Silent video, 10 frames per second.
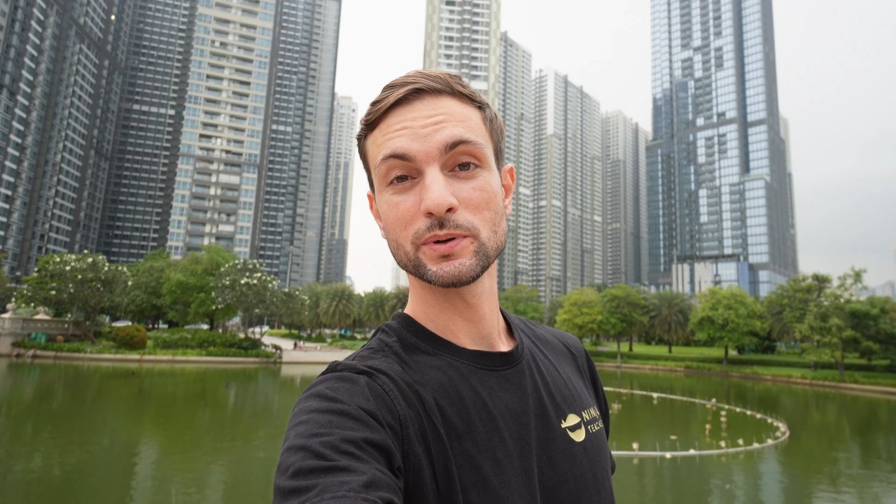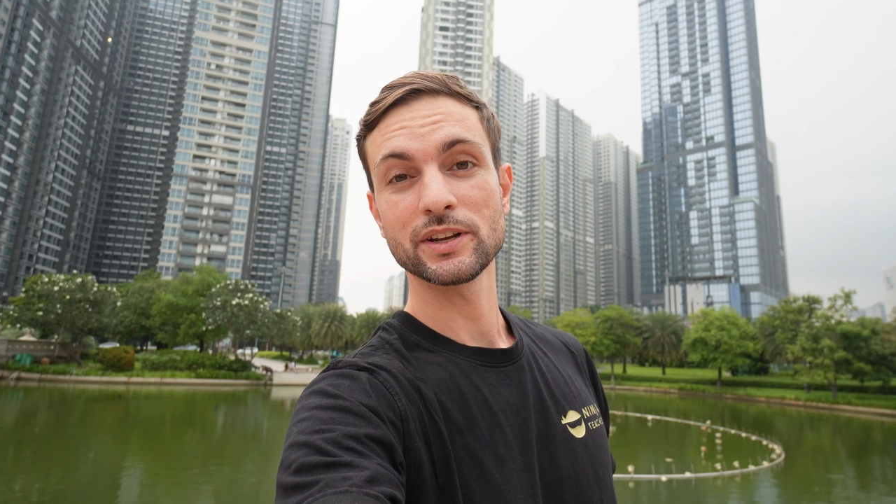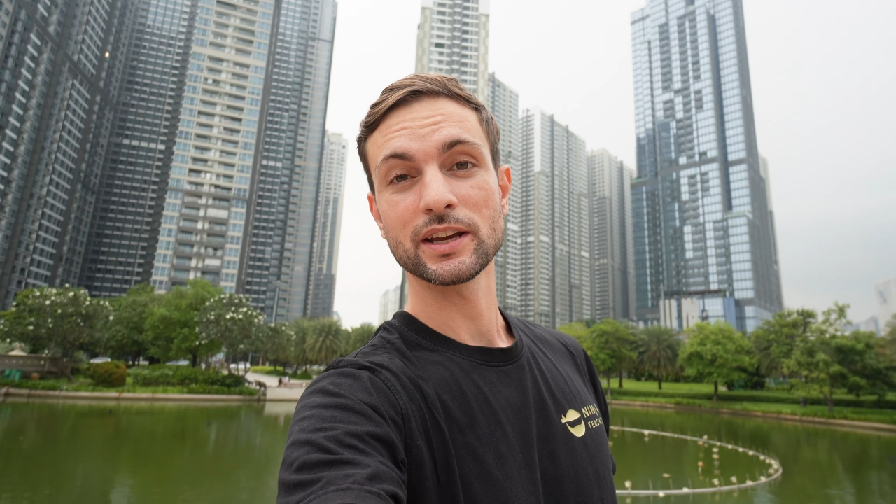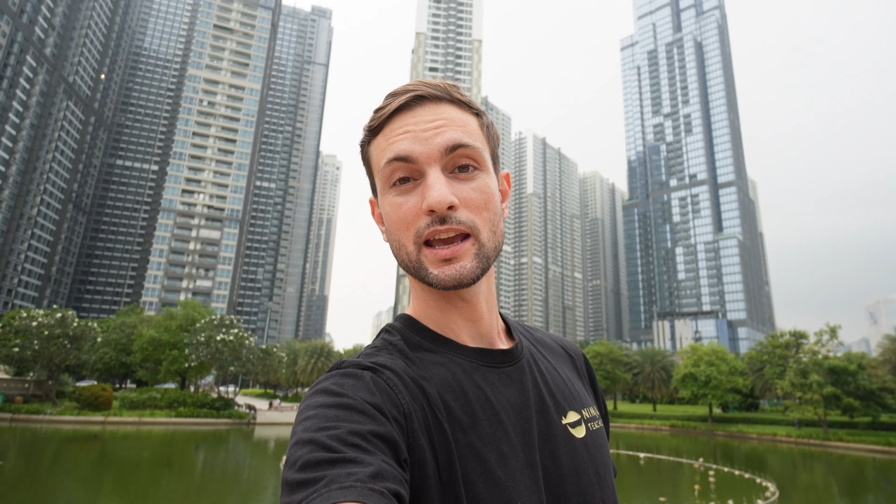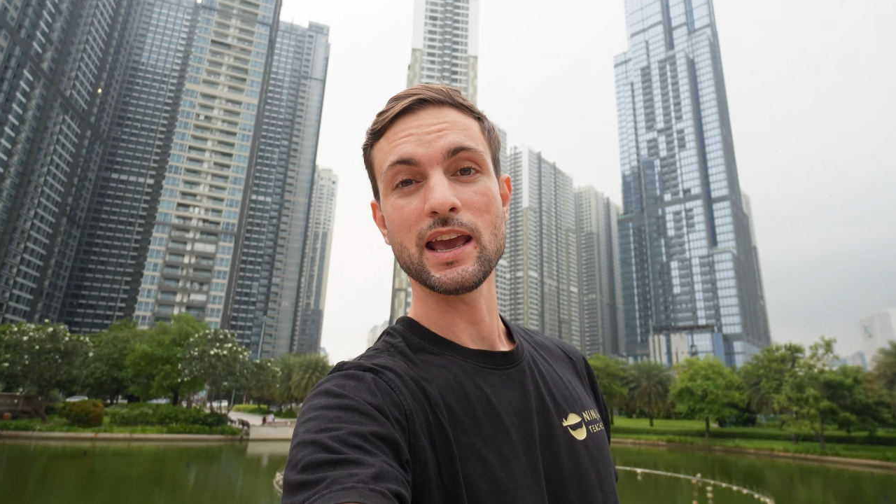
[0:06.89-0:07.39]

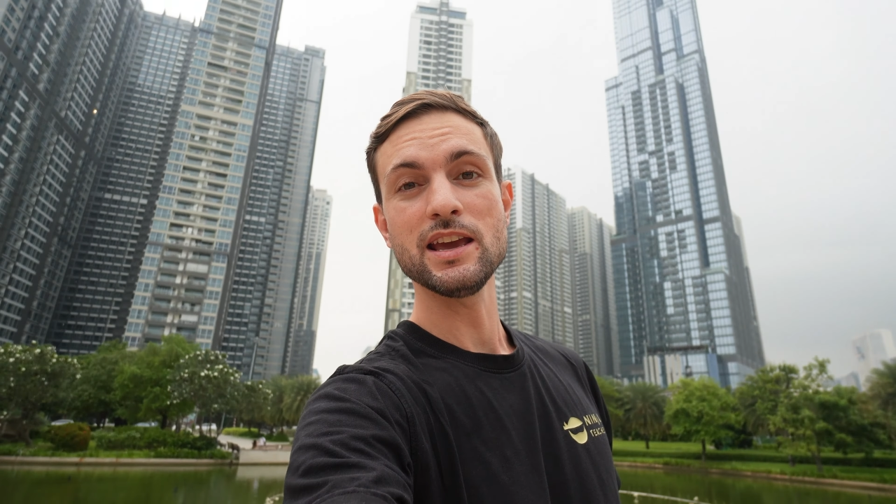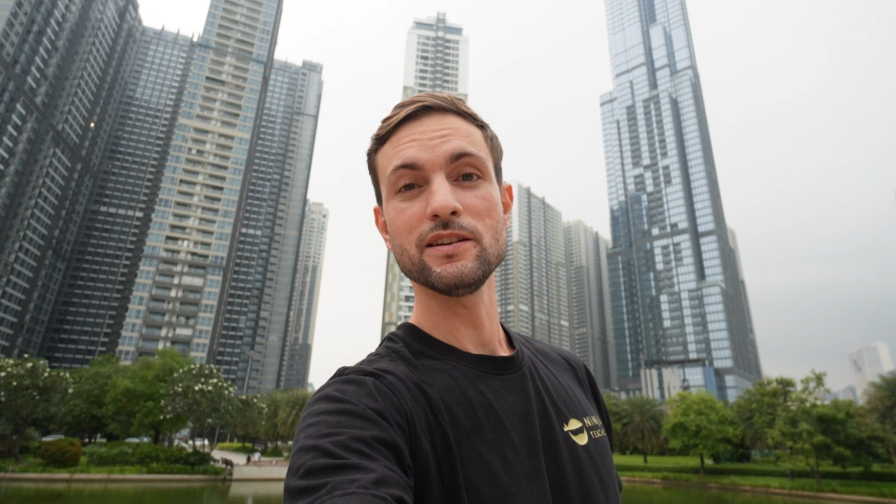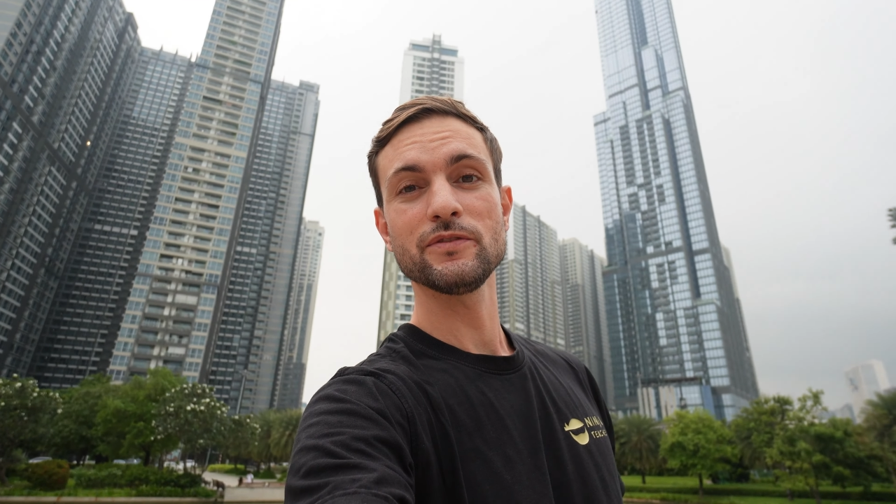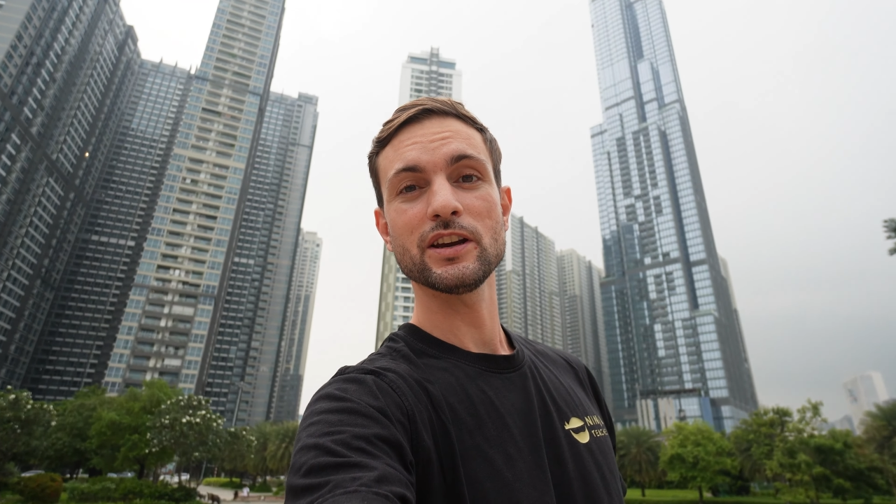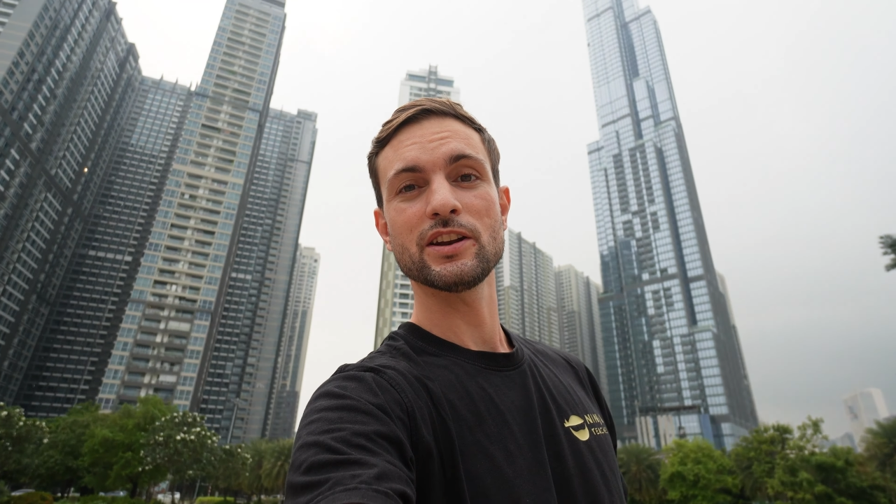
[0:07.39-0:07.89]
building
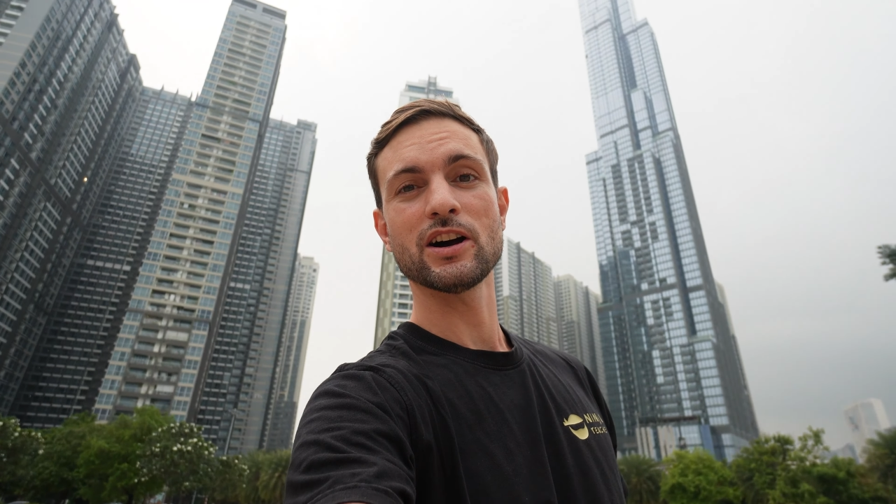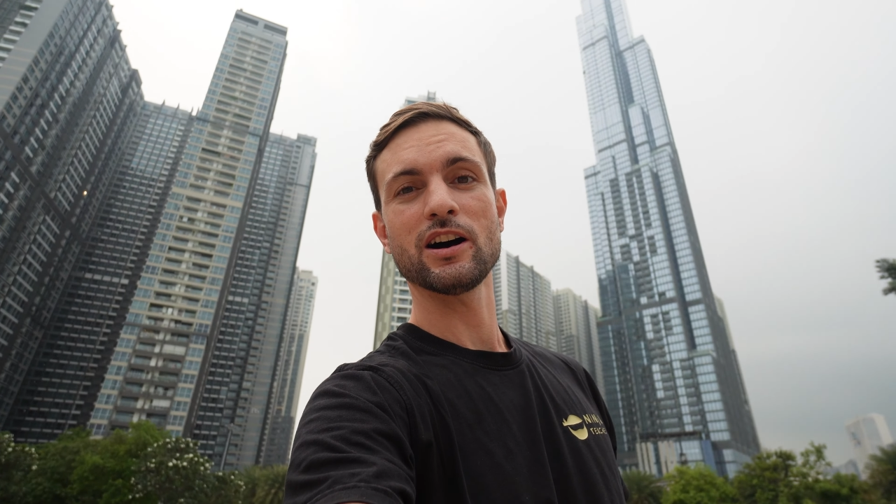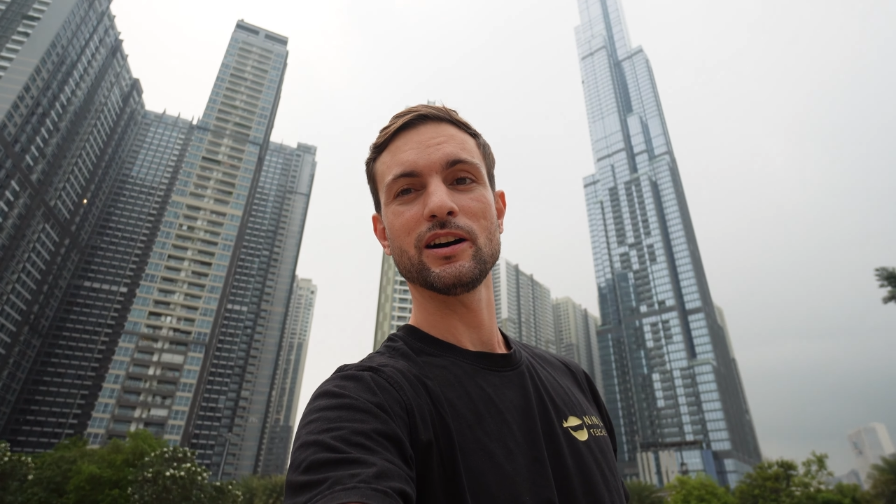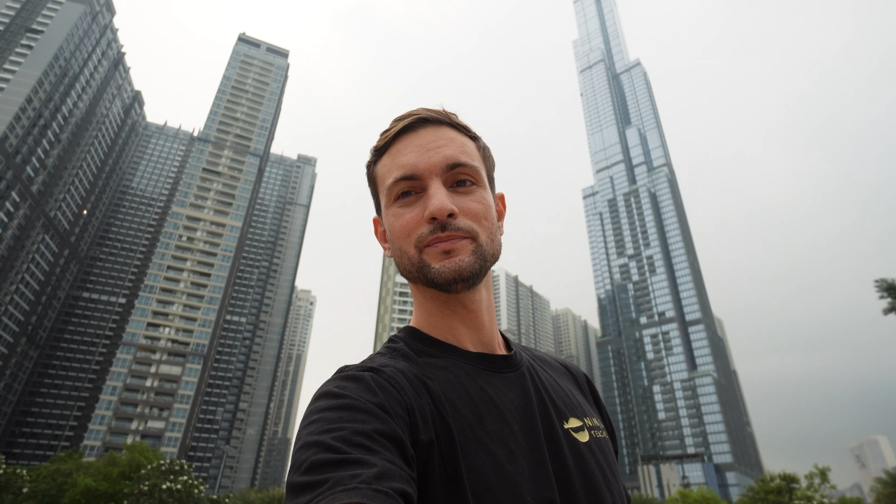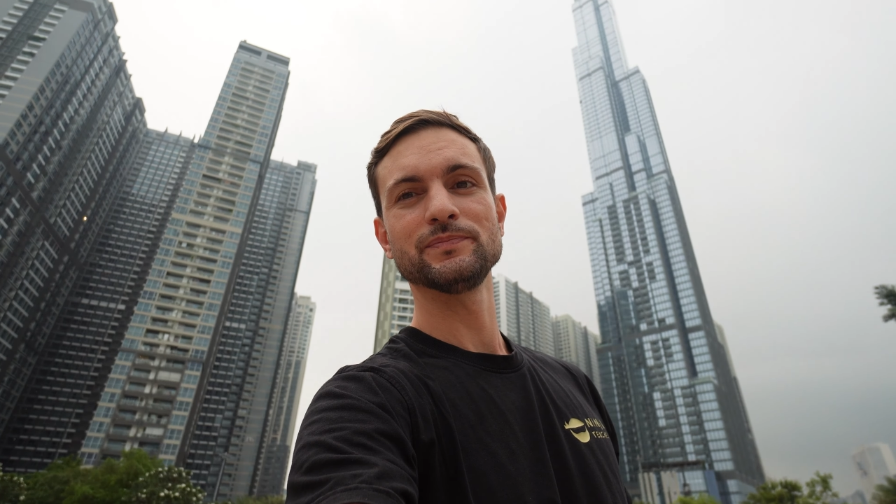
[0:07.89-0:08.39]
in
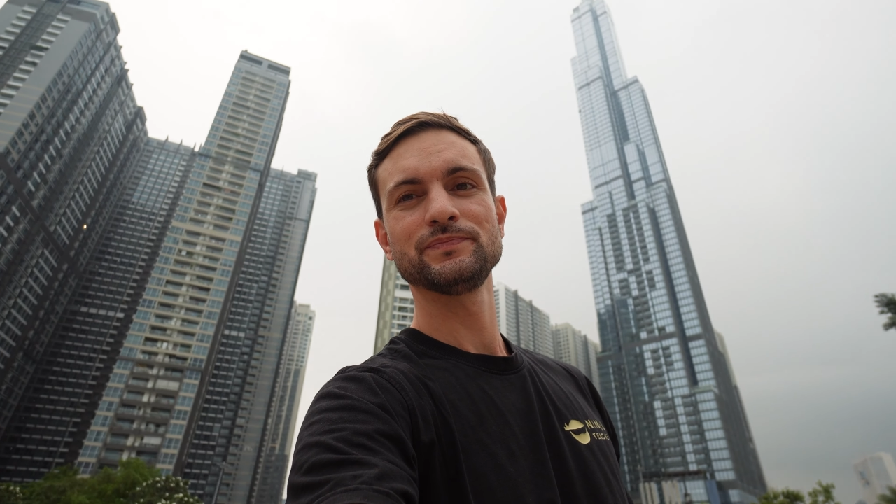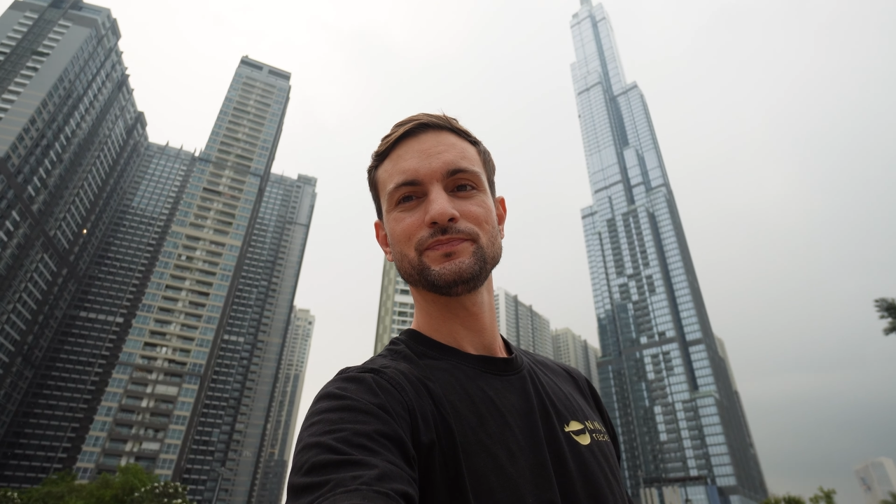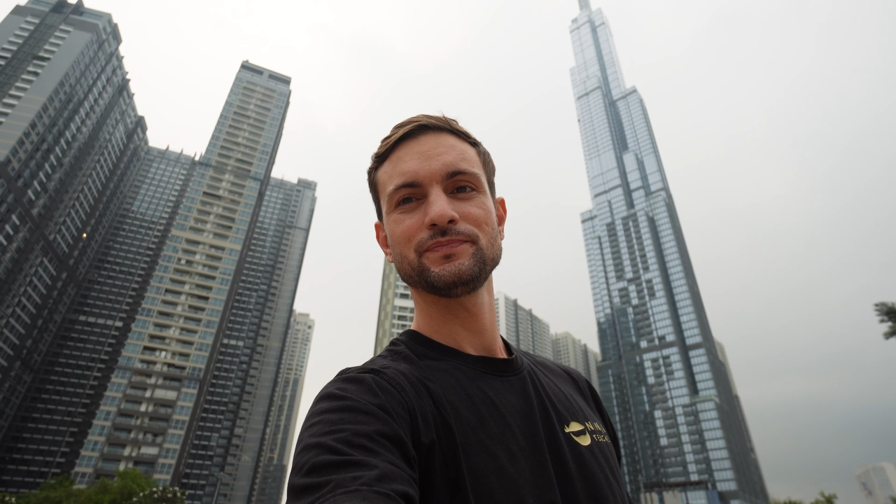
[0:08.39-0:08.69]
Vietnam.